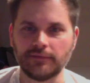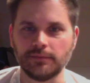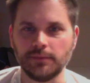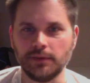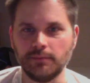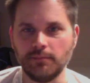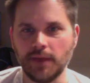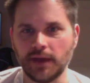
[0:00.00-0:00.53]
to
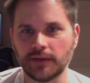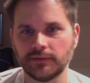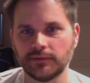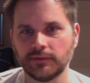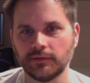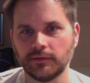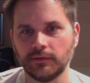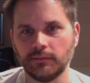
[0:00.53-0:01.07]
be
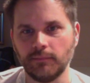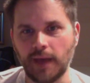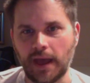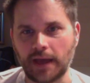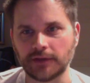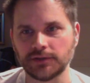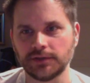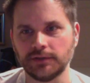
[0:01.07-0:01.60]
mixed and
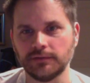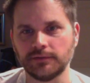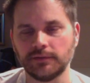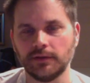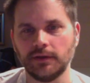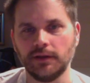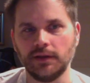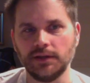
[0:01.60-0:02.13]
matched in,
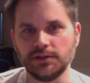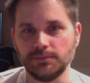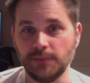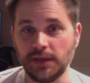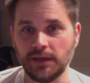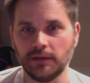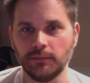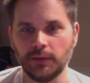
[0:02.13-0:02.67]
in each
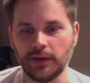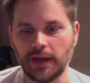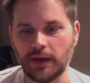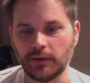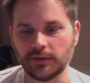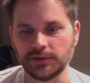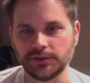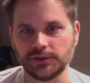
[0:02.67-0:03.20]
meal, but
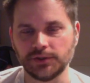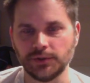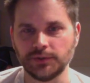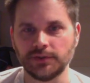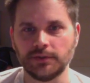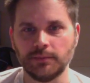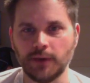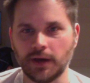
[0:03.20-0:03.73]
now it just
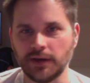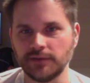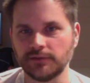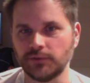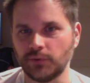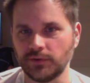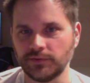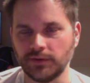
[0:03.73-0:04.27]
shows that the body
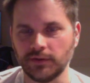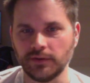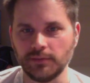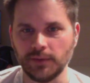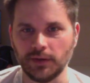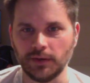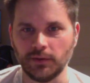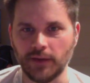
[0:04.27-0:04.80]
stores all the
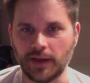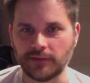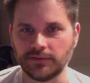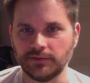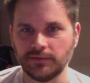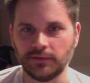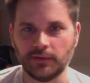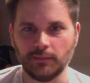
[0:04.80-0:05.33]
amino
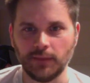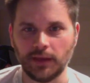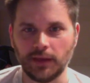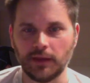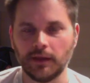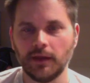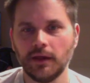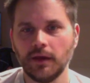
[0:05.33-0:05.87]
acids and can
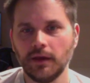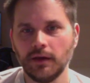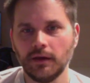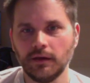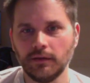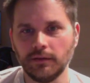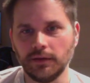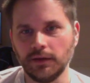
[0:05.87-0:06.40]
make
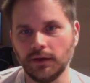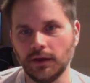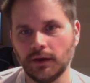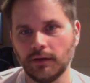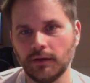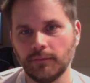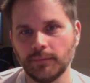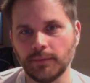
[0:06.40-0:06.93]
the
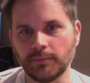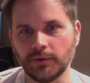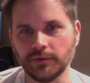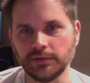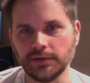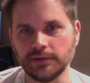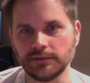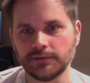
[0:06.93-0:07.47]
uh, the
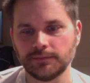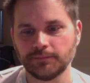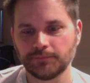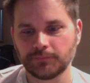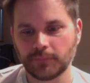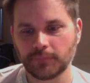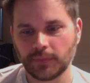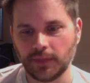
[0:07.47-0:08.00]
proteins
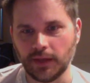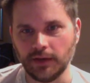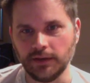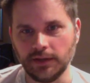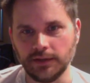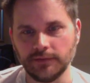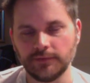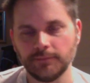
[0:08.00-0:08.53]
that it
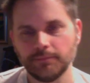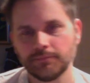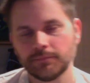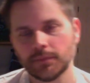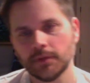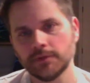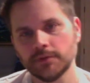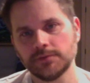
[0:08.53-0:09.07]
needs.
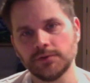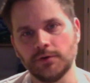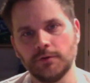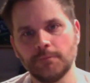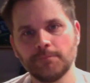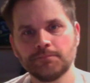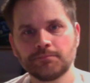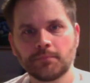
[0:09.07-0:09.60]

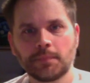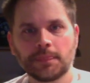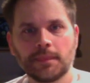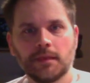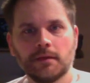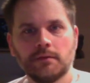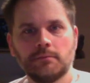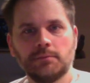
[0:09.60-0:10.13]
So
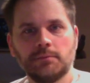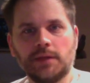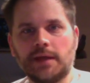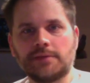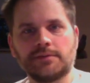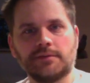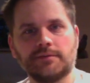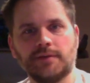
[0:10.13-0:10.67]

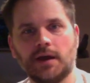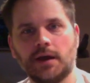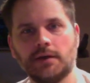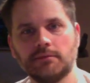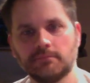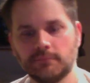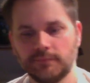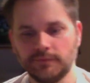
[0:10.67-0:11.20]
plants are
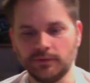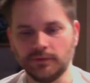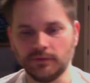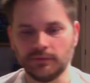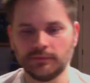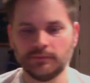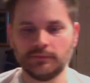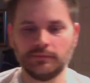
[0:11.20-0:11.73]
fine,
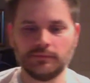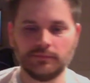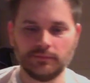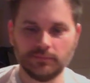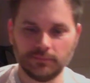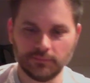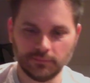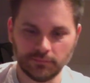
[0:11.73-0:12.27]
full.
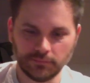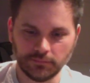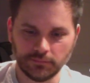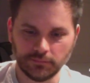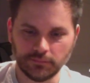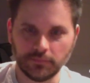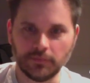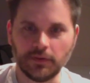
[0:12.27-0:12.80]

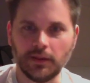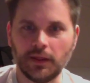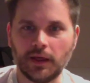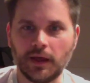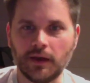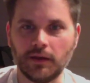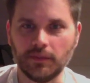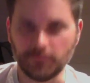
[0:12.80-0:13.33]
You
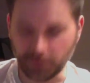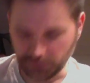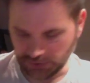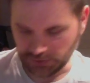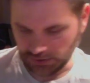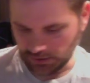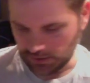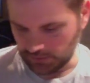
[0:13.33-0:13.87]
got all the
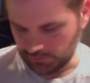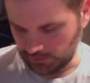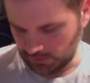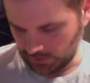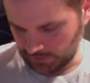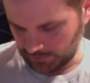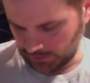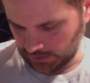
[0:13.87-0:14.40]
protein you, you
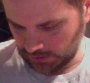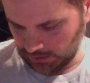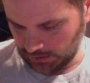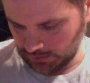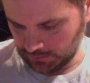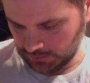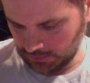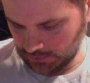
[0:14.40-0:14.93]
ever can
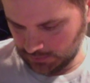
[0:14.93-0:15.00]
eat.